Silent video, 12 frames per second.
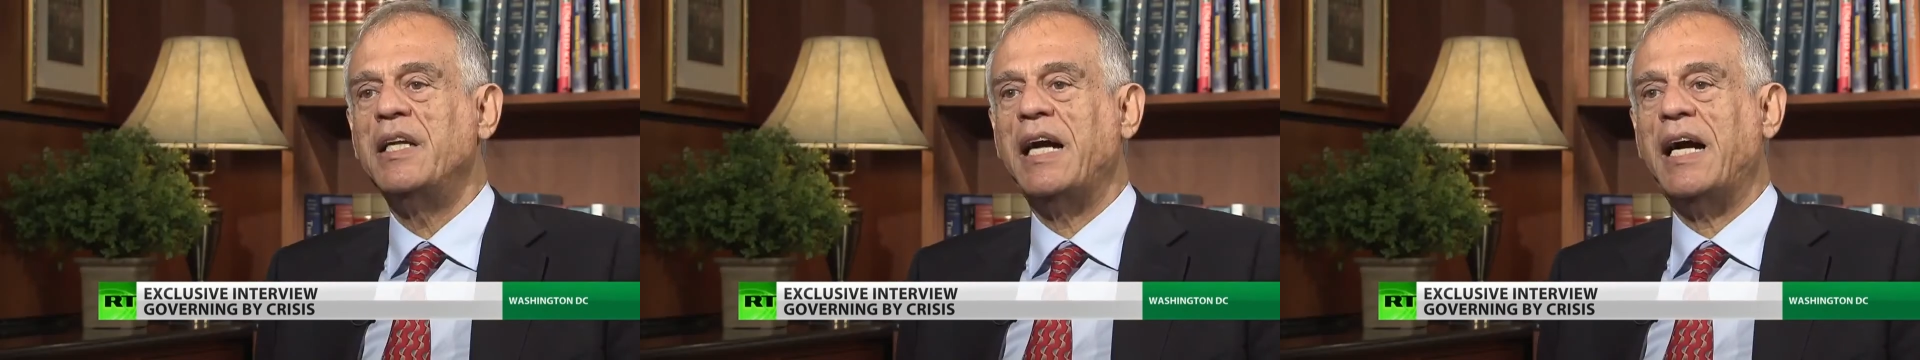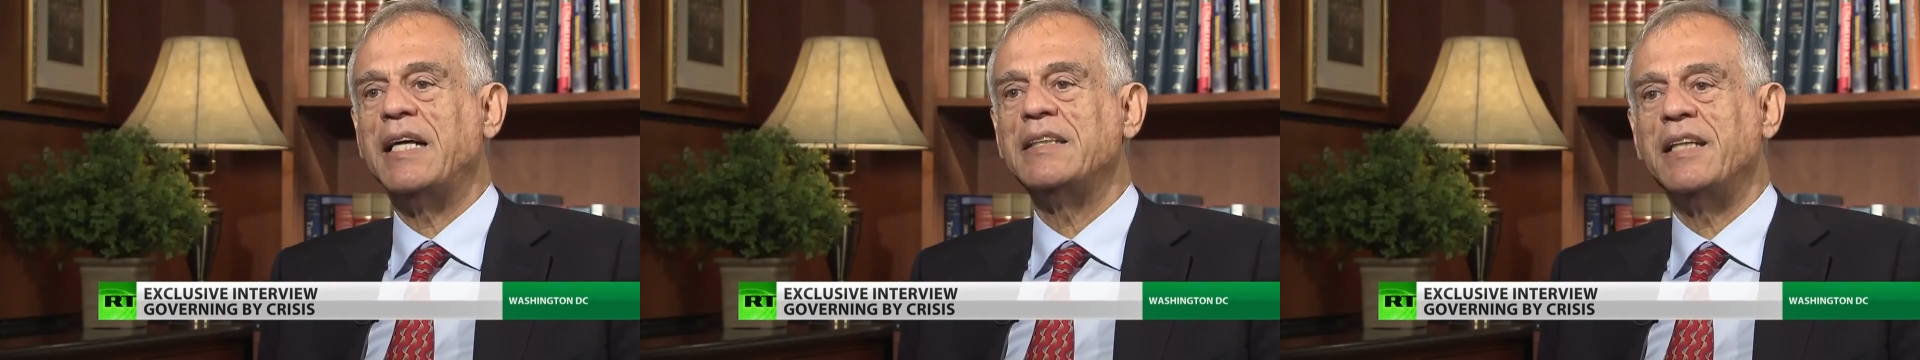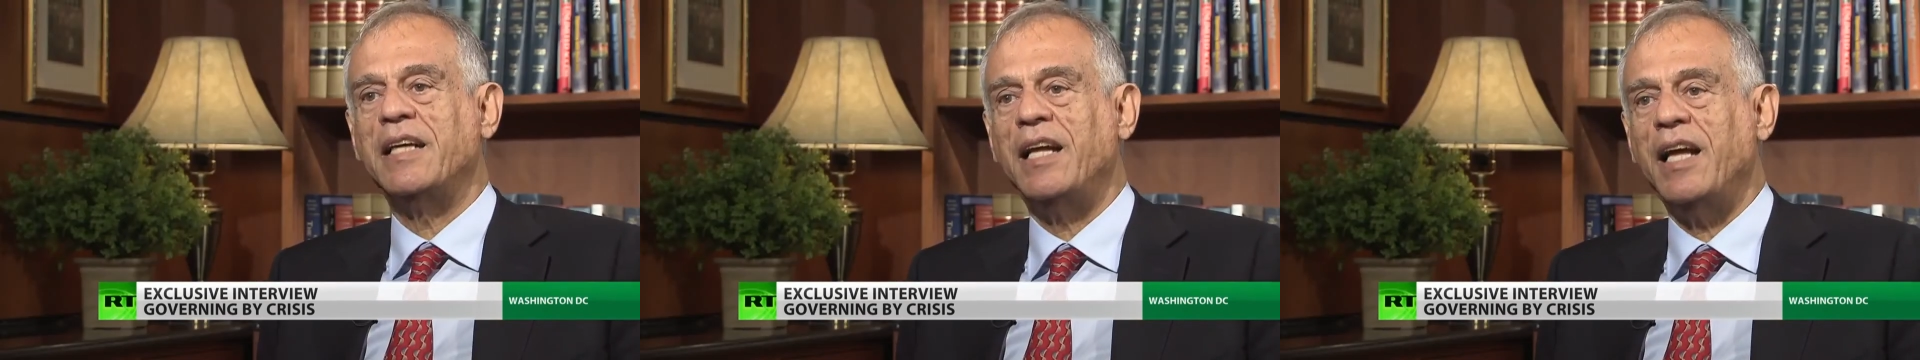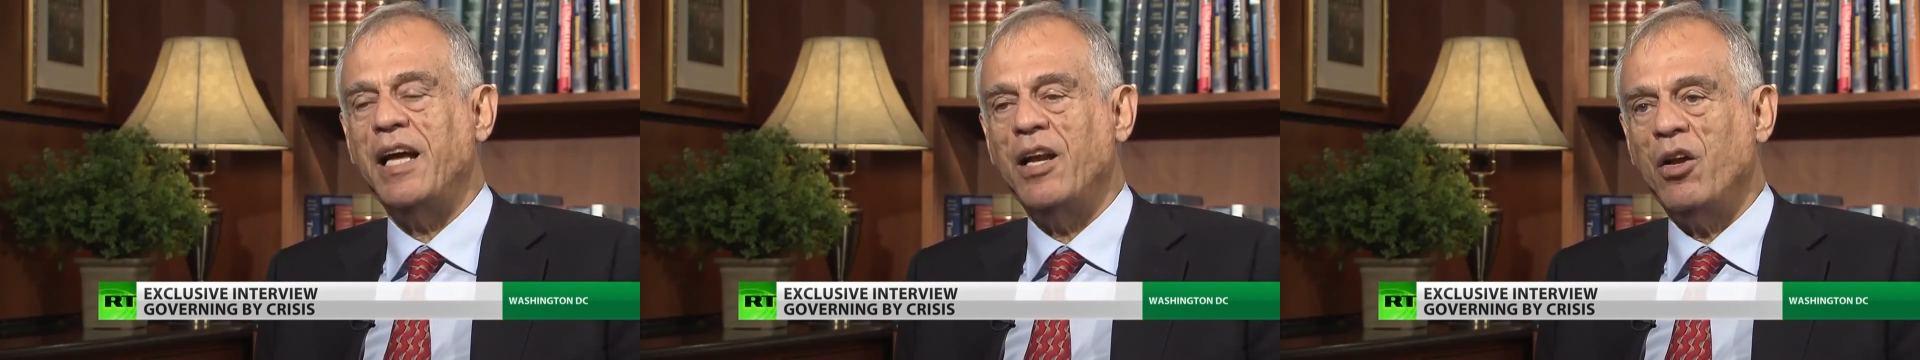had
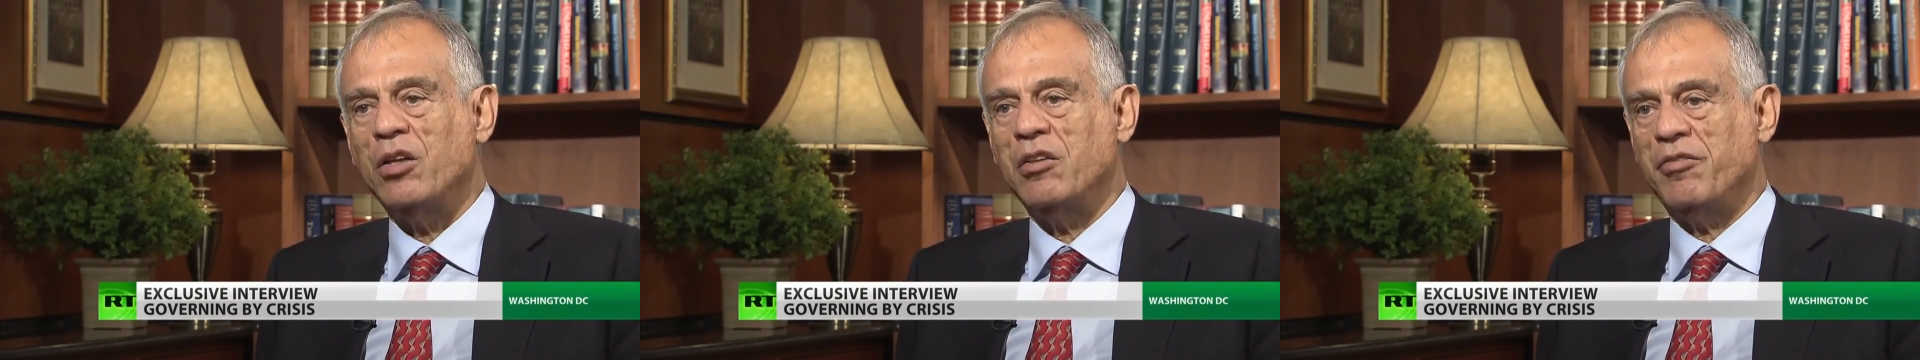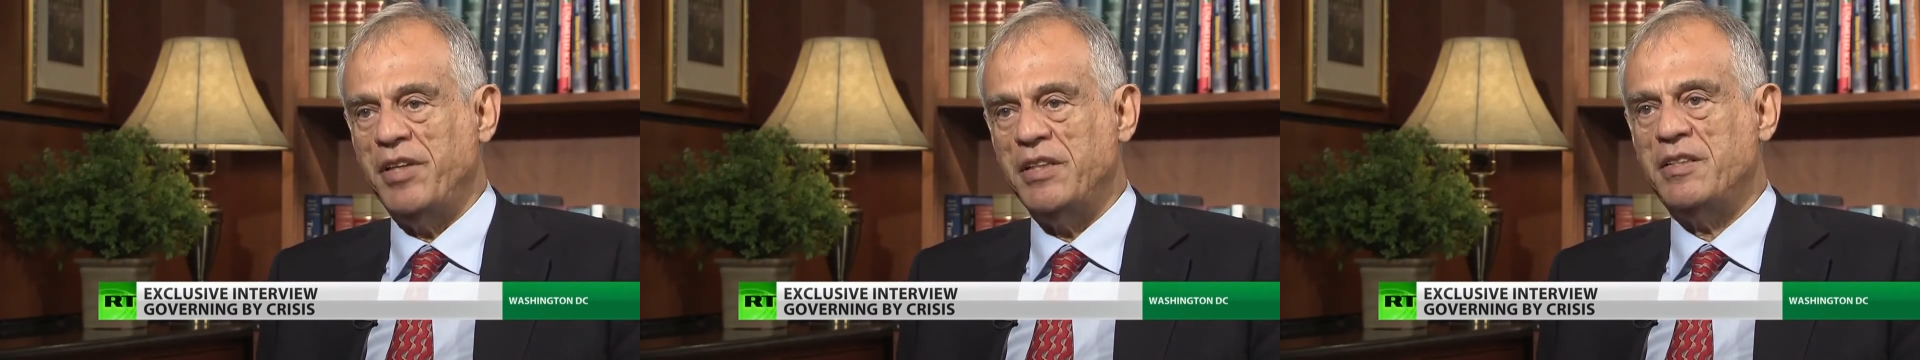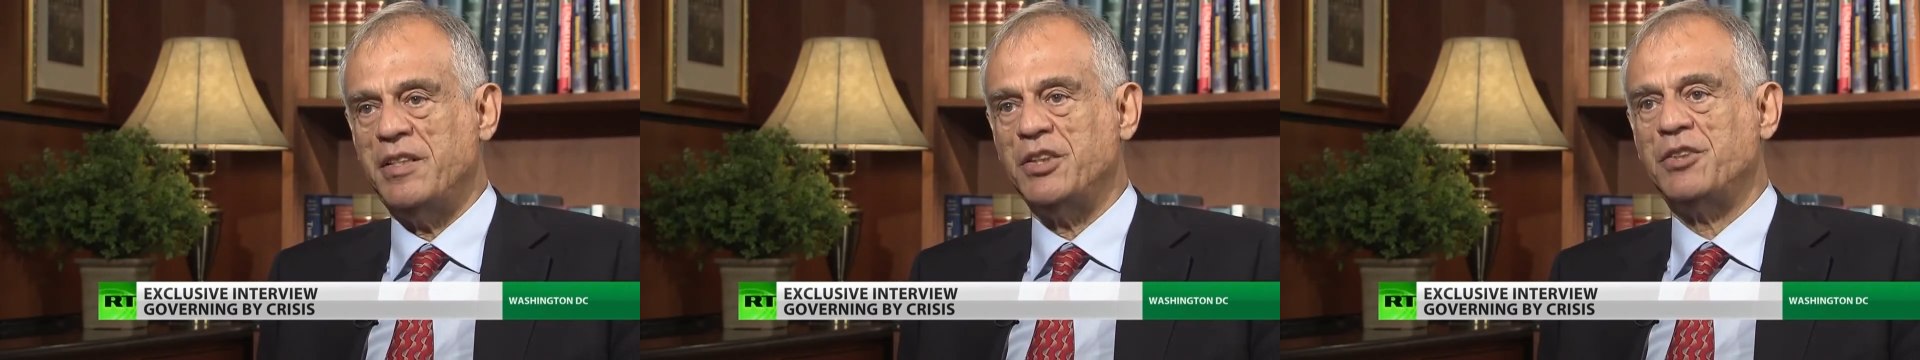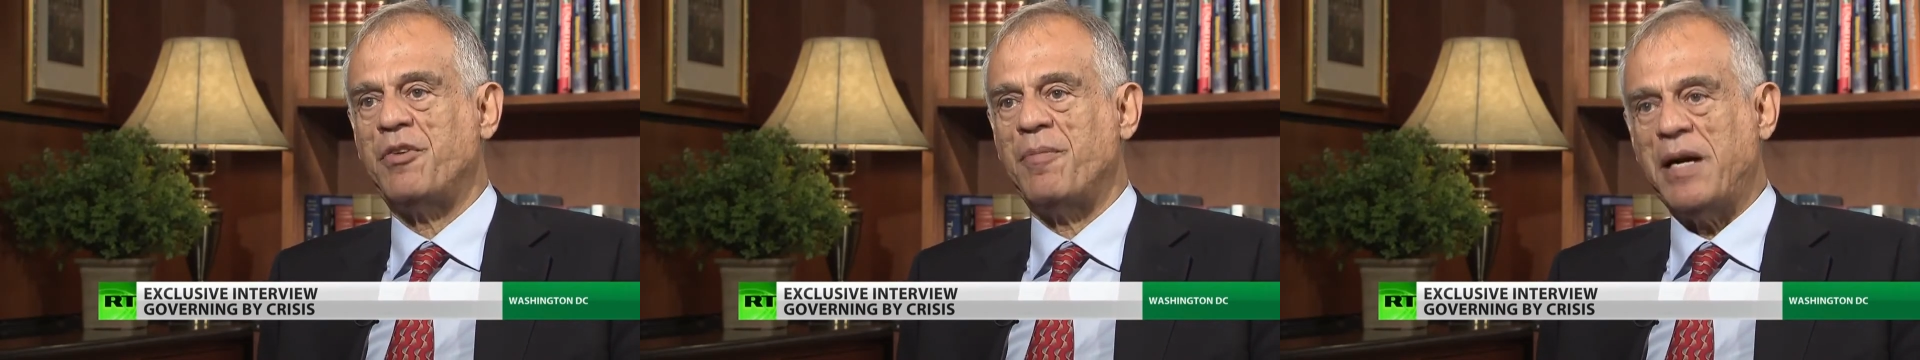a lot of
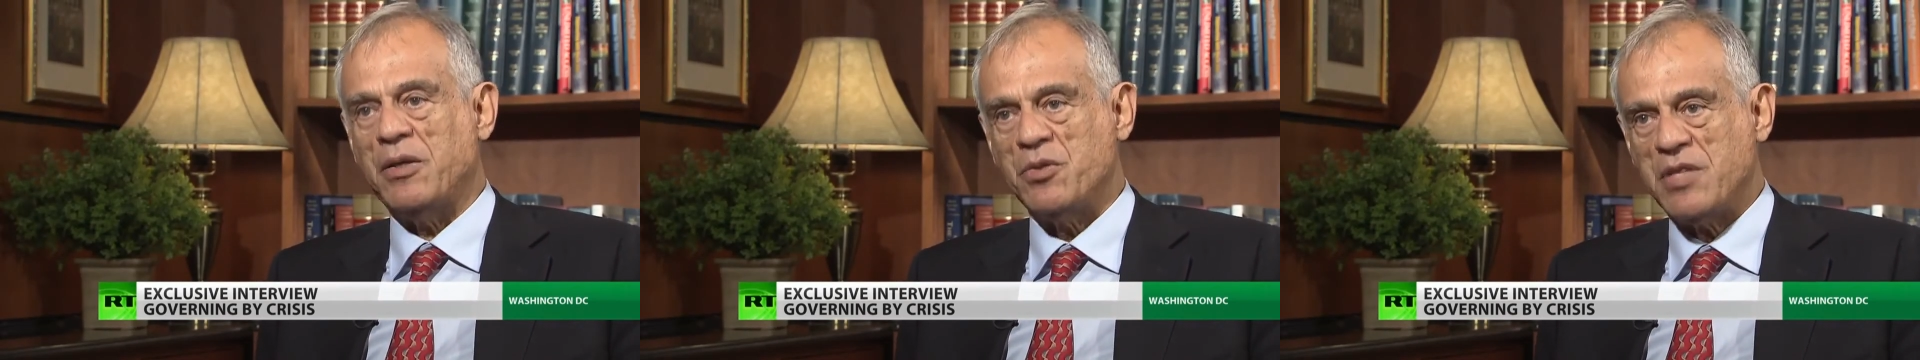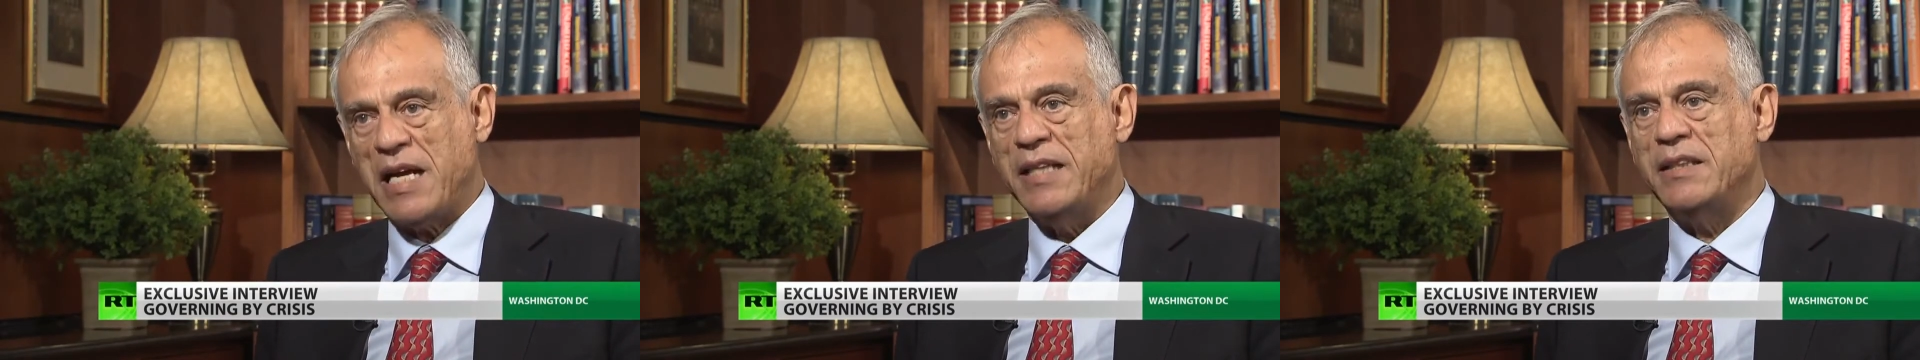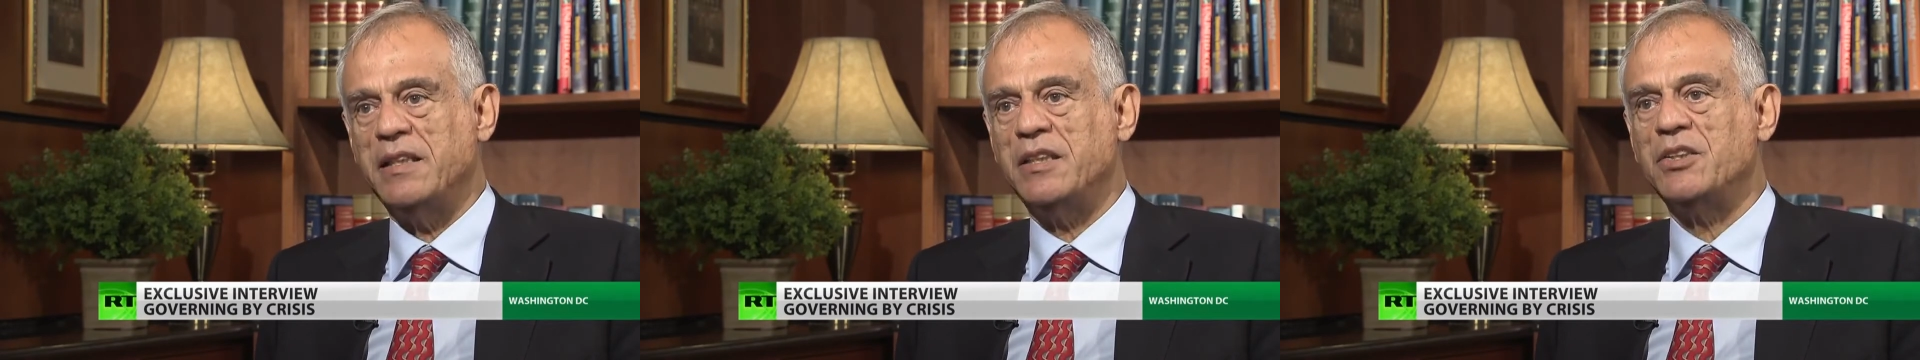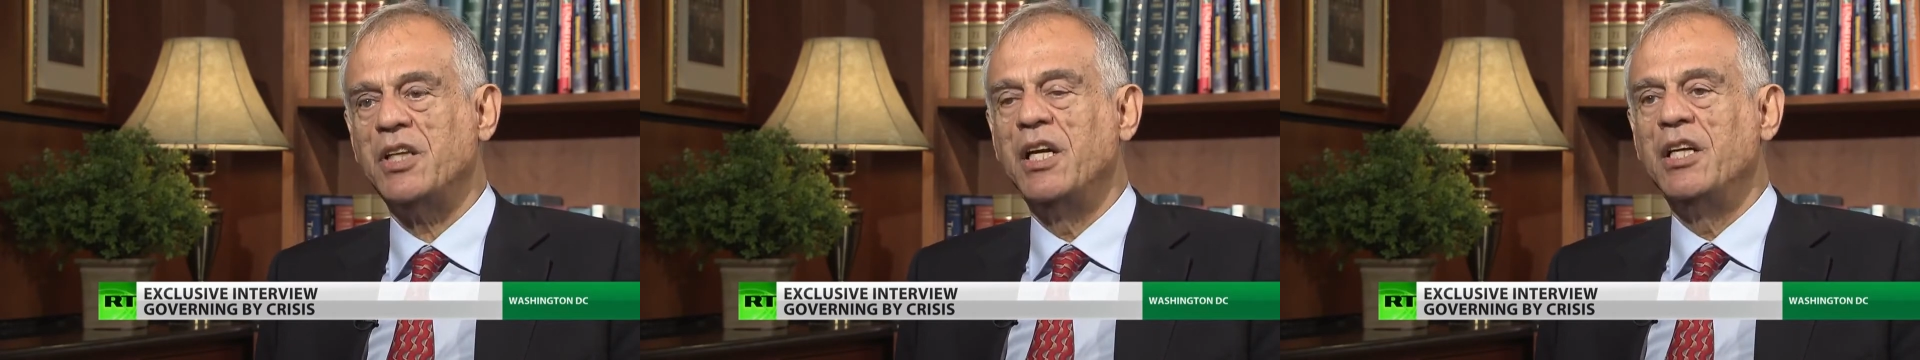interest from outsiders